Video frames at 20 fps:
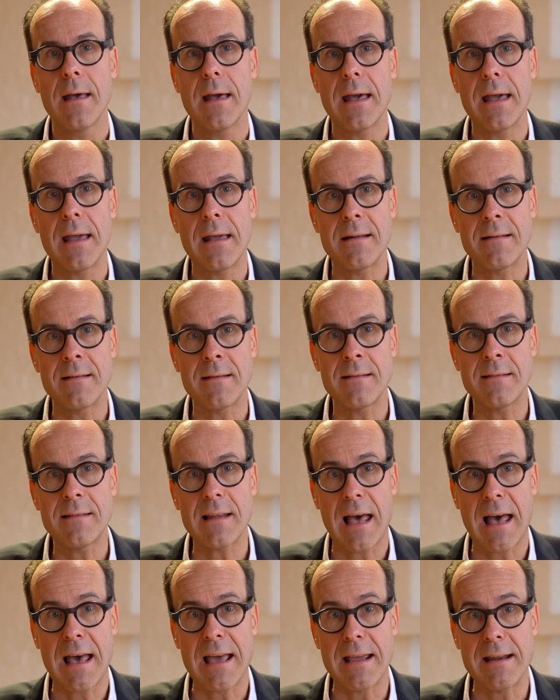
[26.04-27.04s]
And
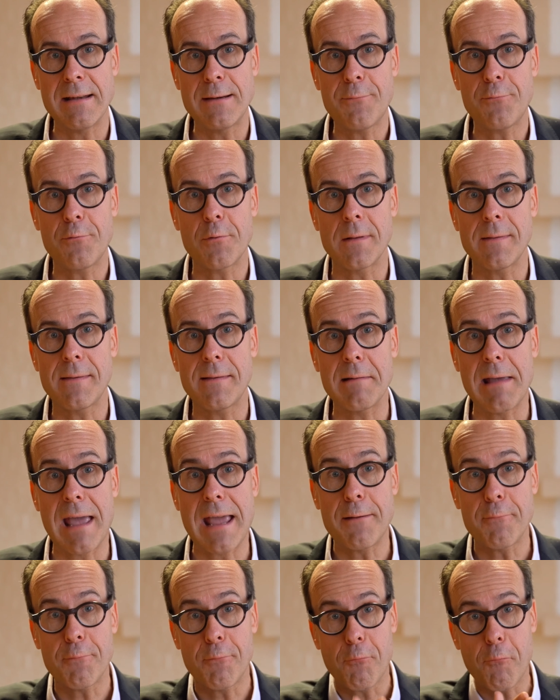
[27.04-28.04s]
I
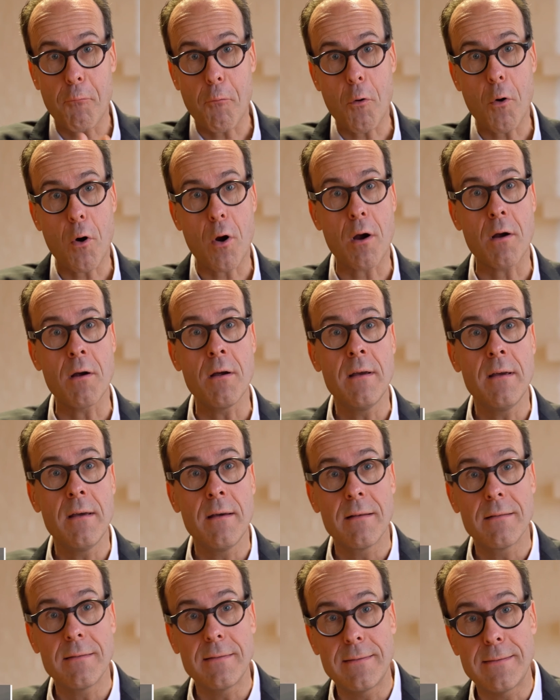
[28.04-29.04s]
differentiate 4
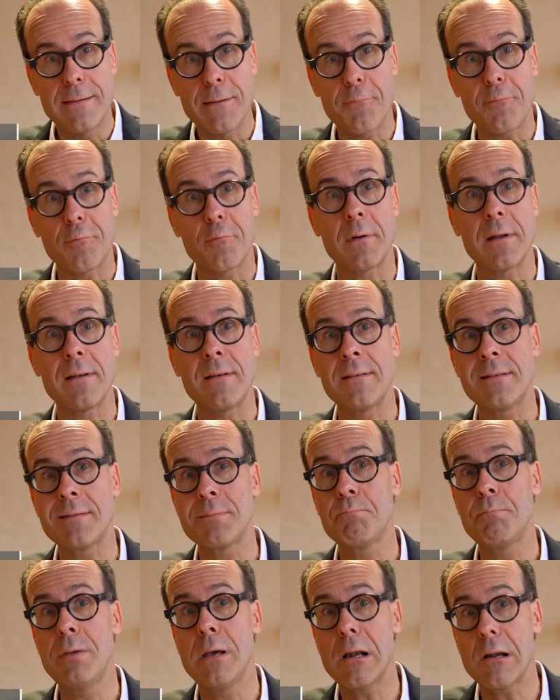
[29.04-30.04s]
different
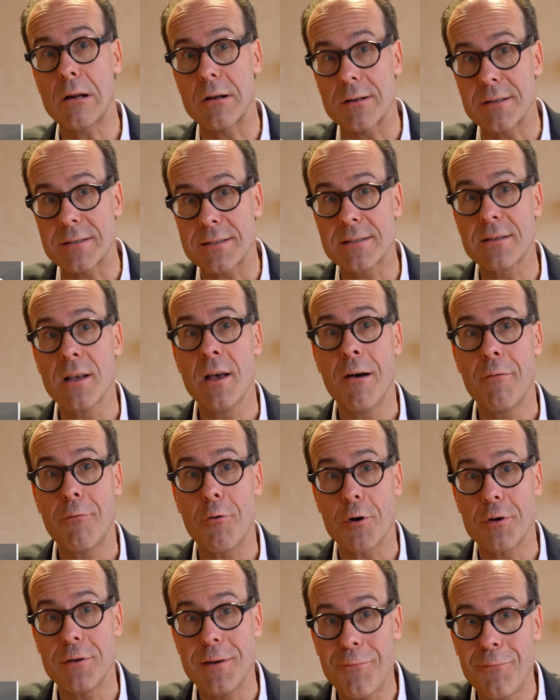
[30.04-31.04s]
pillars
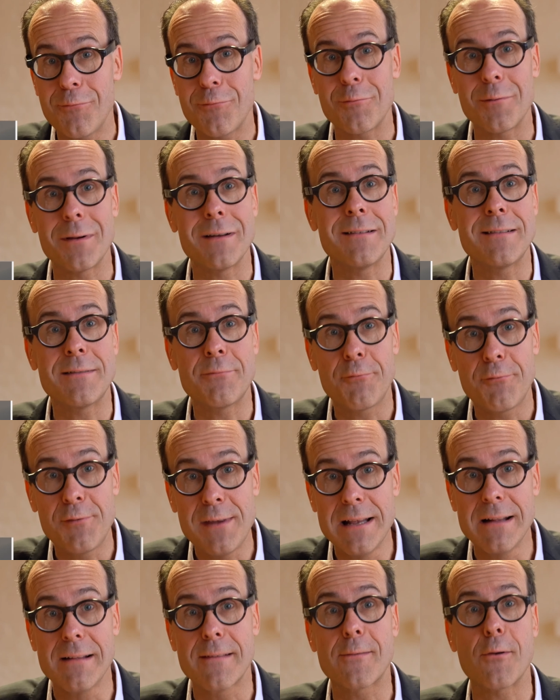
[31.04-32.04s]
for different
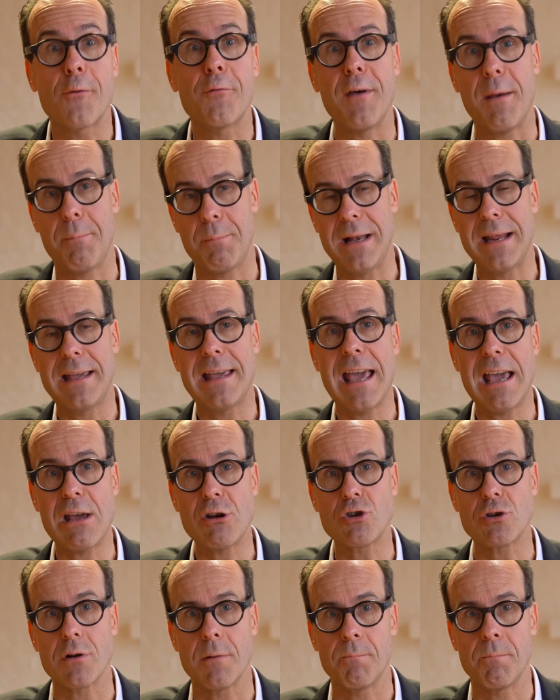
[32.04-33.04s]
fields of
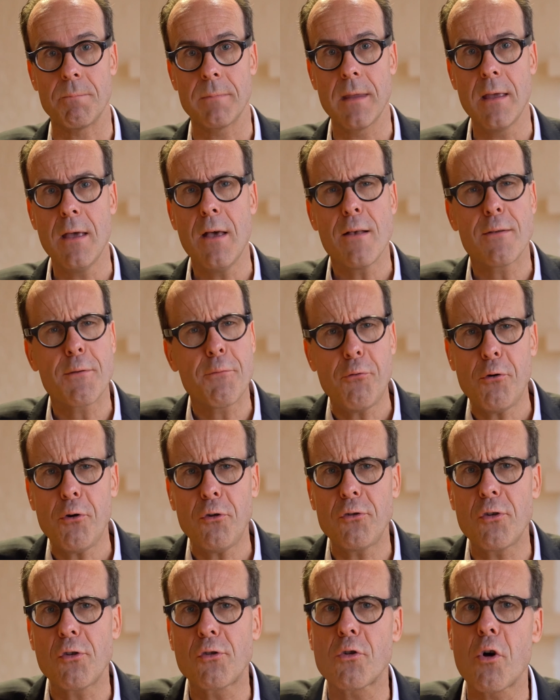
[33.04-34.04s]
application. The
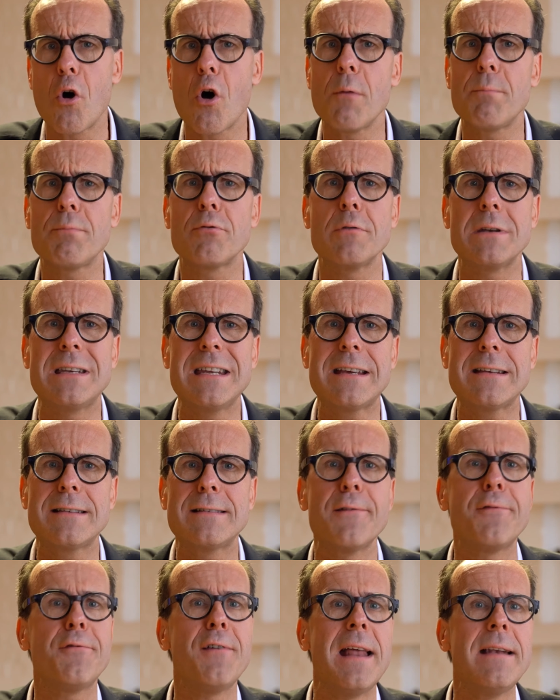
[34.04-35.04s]
first is called
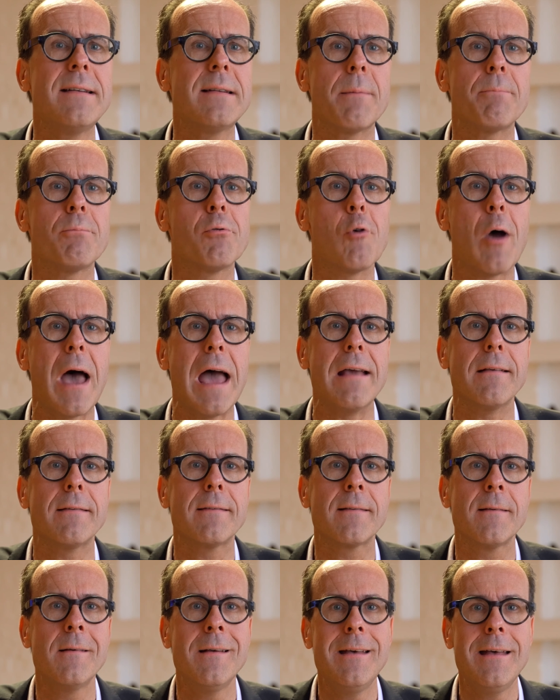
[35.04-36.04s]
Predictive
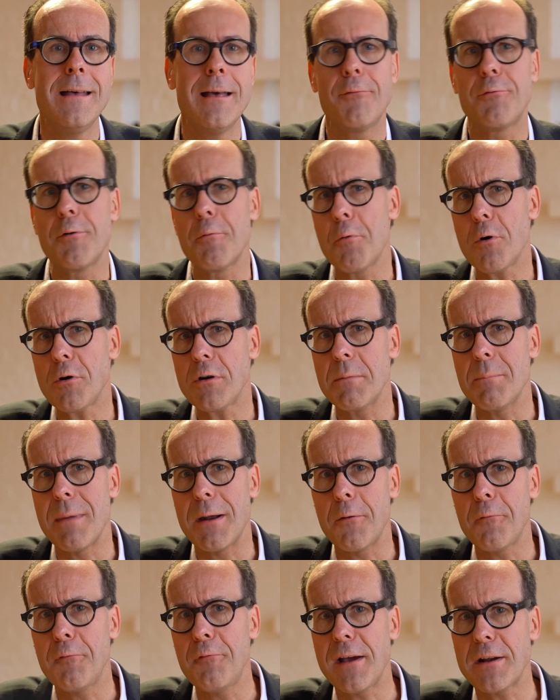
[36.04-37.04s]
Enterprise. If you work in
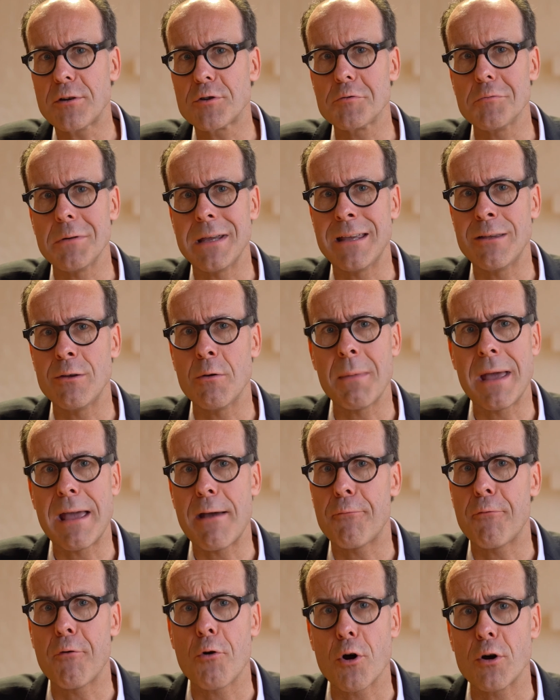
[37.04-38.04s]
manufacturing, you may
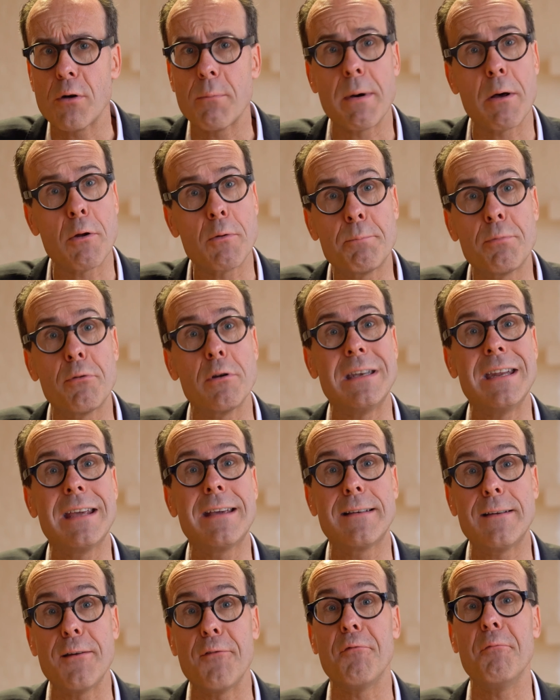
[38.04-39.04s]
have heard about
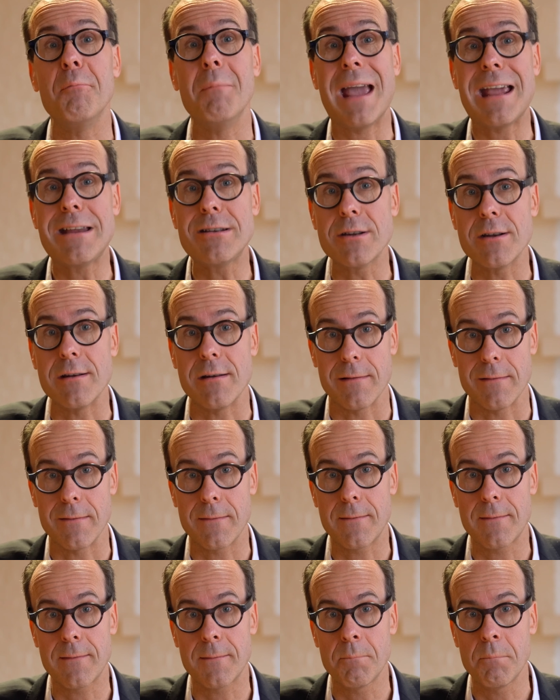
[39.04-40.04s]
predictive
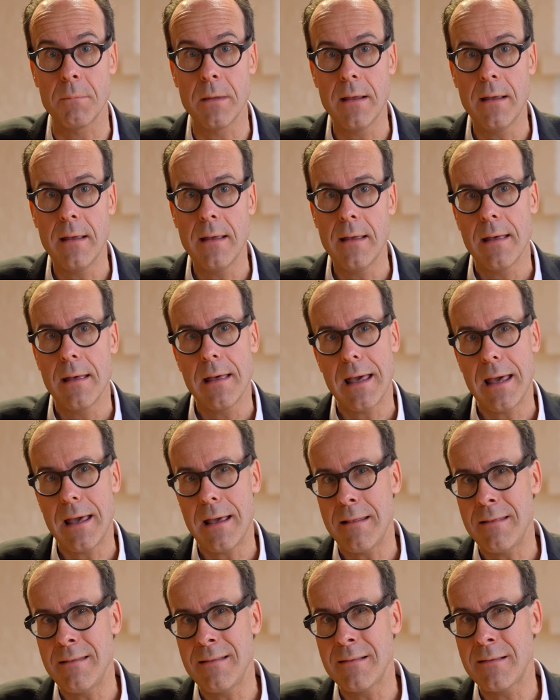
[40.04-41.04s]
maintenance.
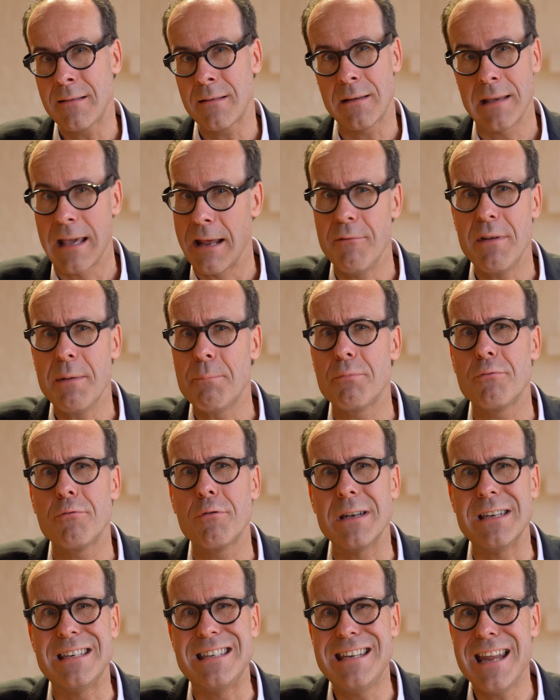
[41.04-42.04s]
And can we
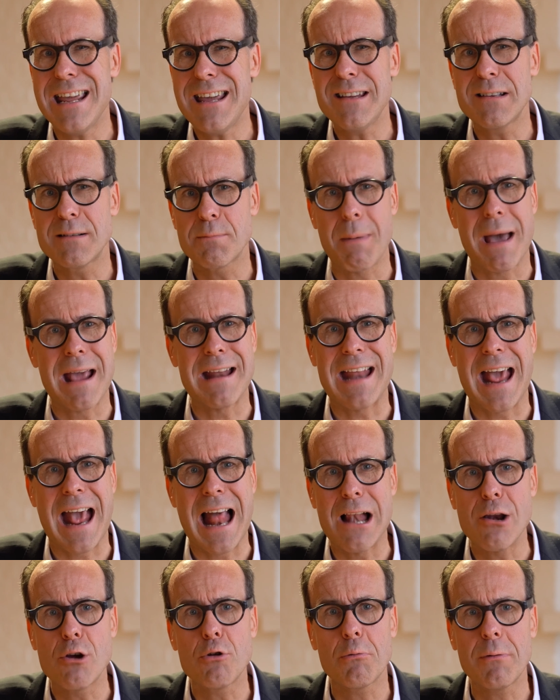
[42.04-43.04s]
predict by an
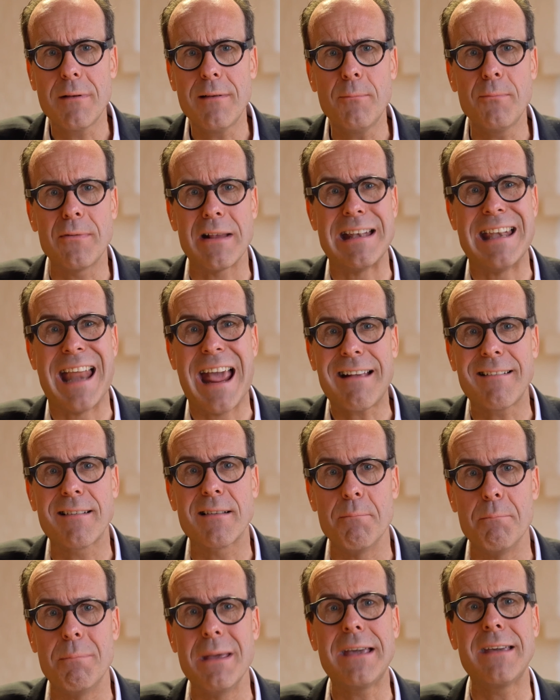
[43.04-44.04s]
algorithm the
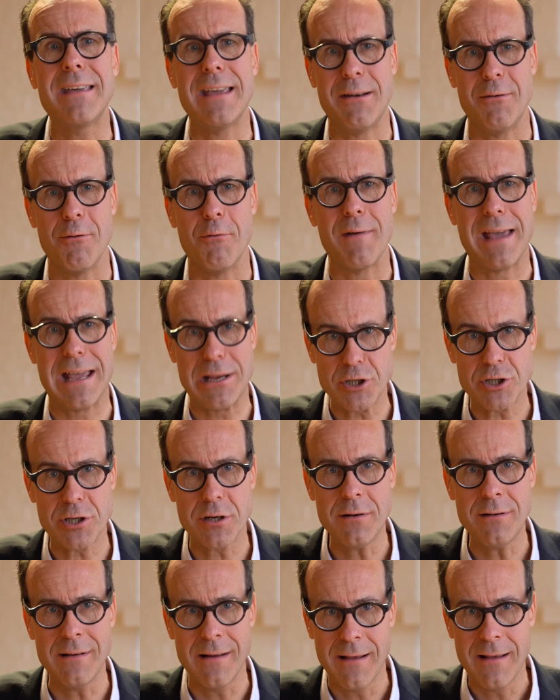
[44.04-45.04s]
next big
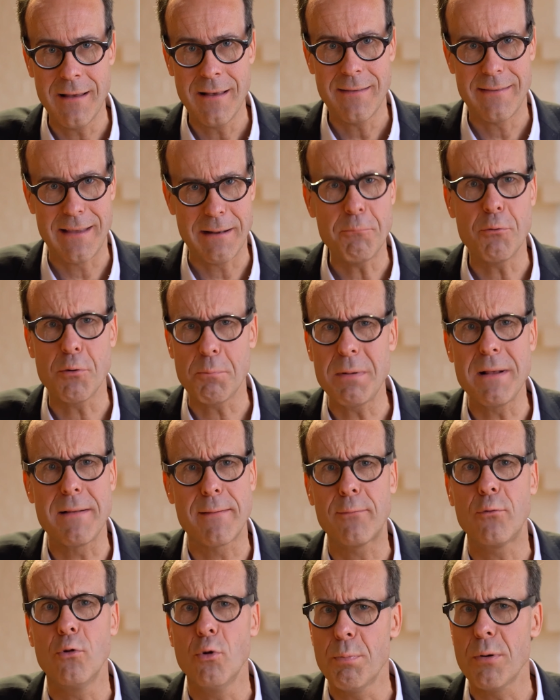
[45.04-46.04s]
innovation? That would be
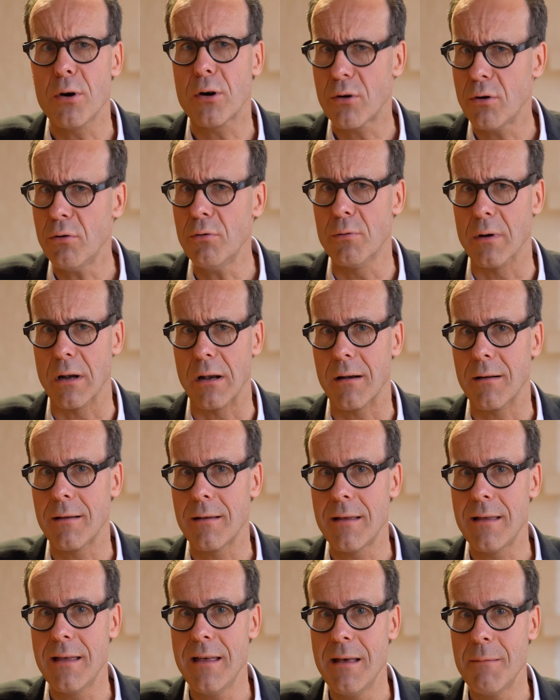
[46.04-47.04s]
super
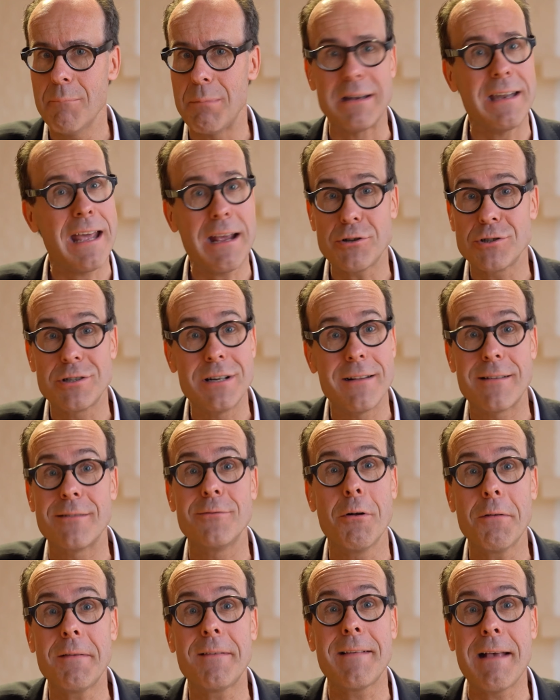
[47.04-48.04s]
cool. But actually it's
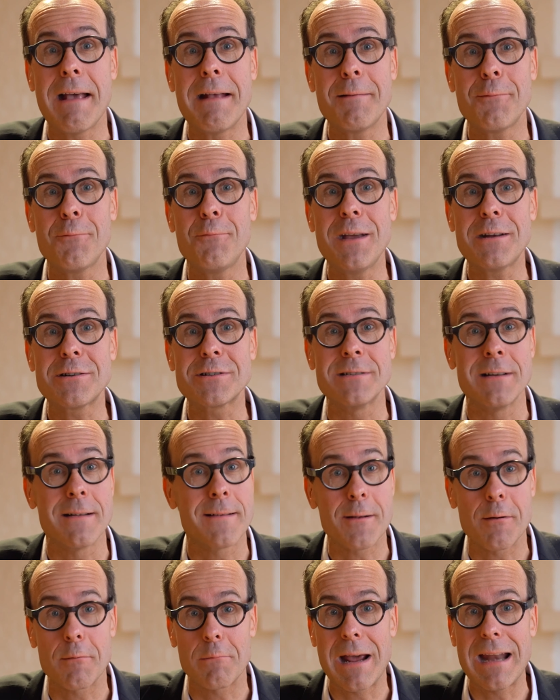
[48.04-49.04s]
not science fiction,
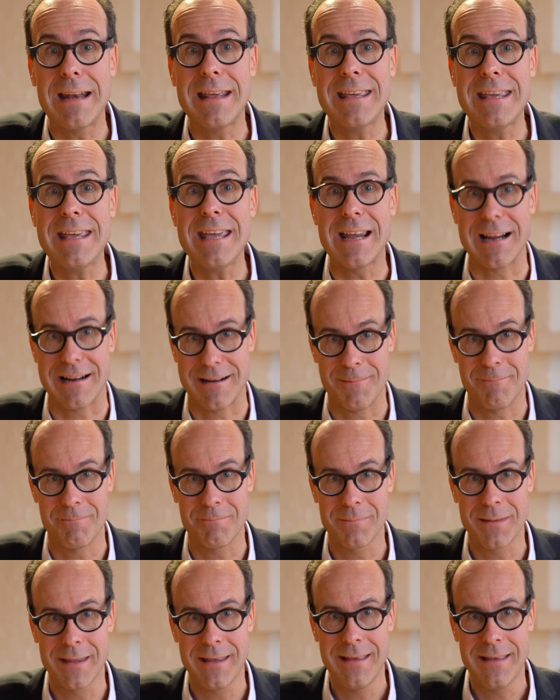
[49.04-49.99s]
it's already here.